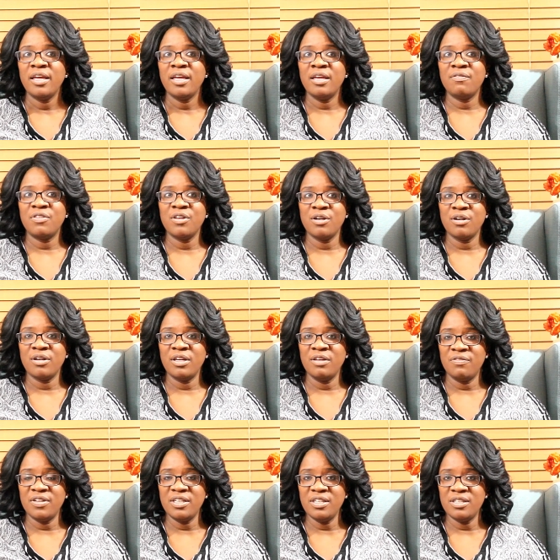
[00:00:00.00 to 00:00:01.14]
If
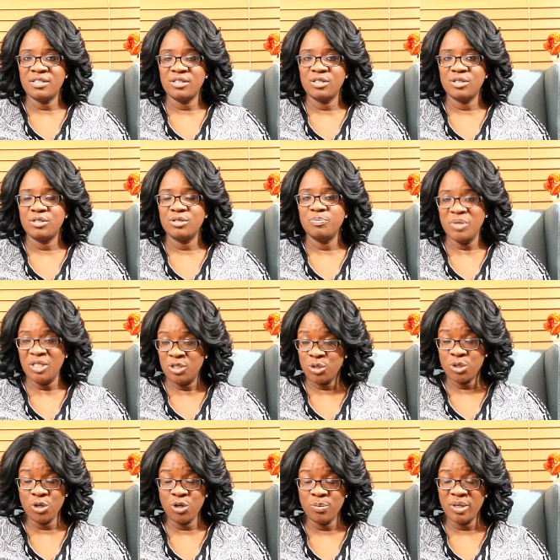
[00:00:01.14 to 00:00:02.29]
it needs to be
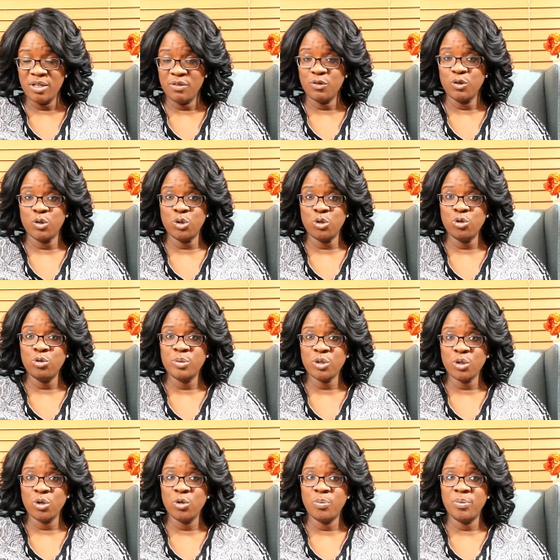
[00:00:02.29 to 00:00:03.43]
determined if your tubes
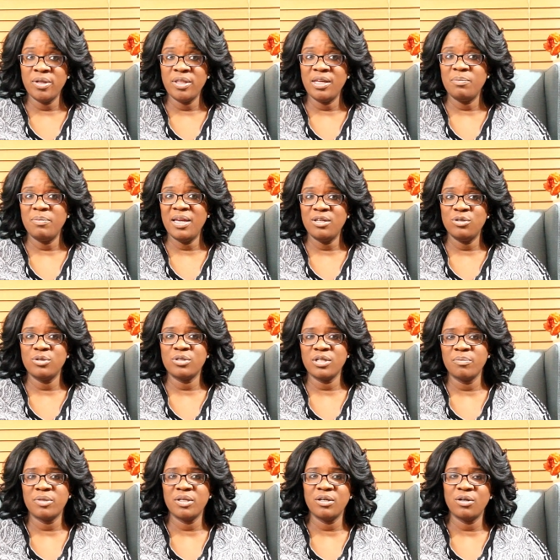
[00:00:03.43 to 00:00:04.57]
are open, they may do
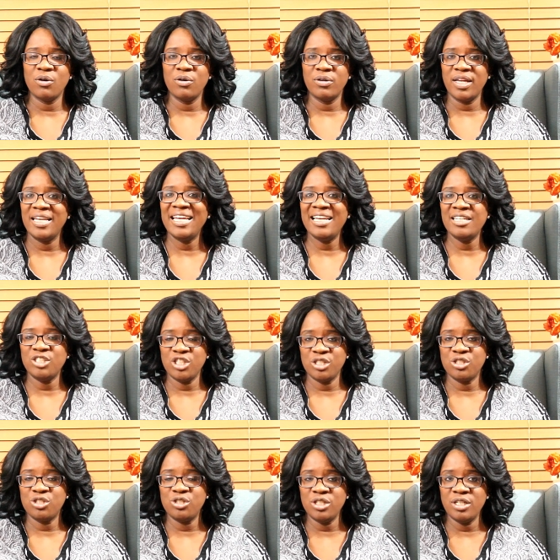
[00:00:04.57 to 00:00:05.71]
something called an
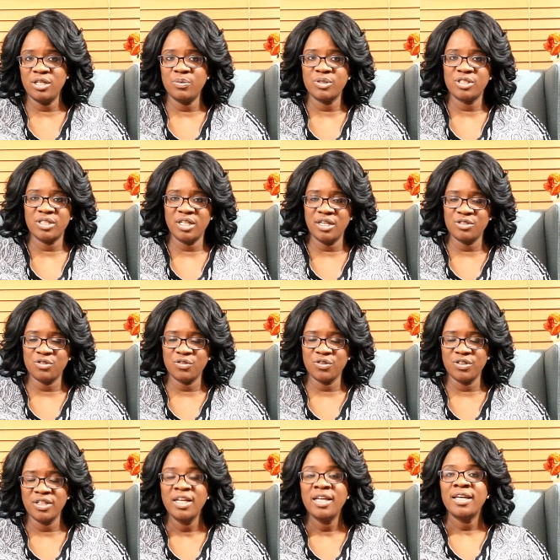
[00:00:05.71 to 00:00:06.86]
HSG, which stands
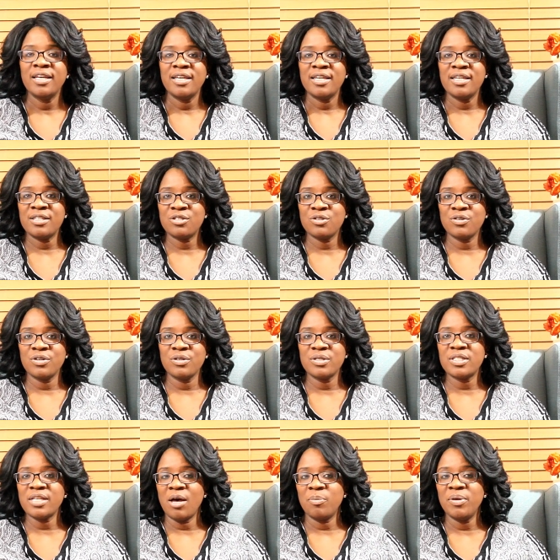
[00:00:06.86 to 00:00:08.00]
for
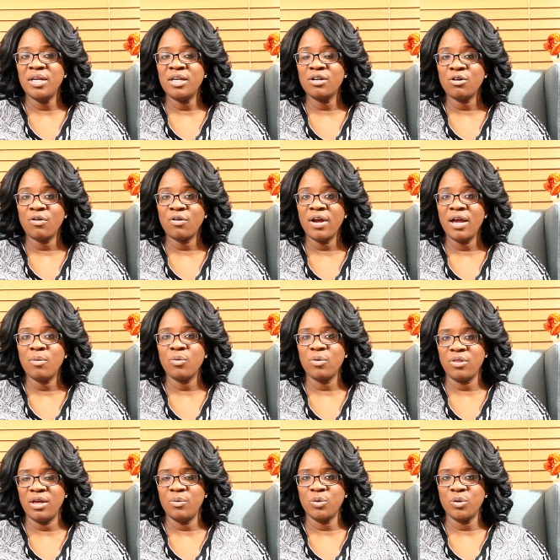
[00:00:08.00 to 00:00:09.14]
hysterosalpingogram, where
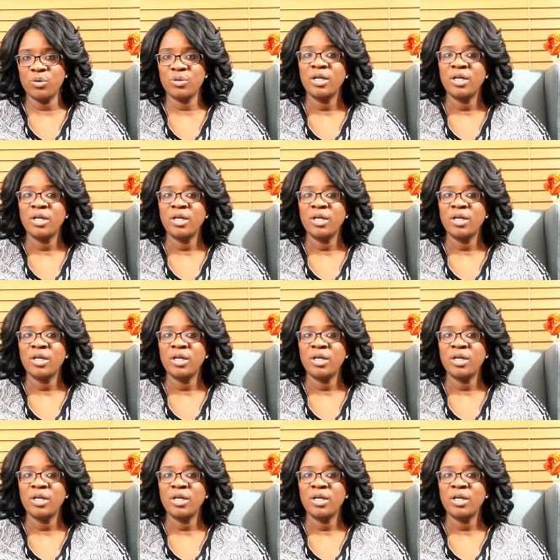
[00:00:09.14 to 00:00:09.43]
they will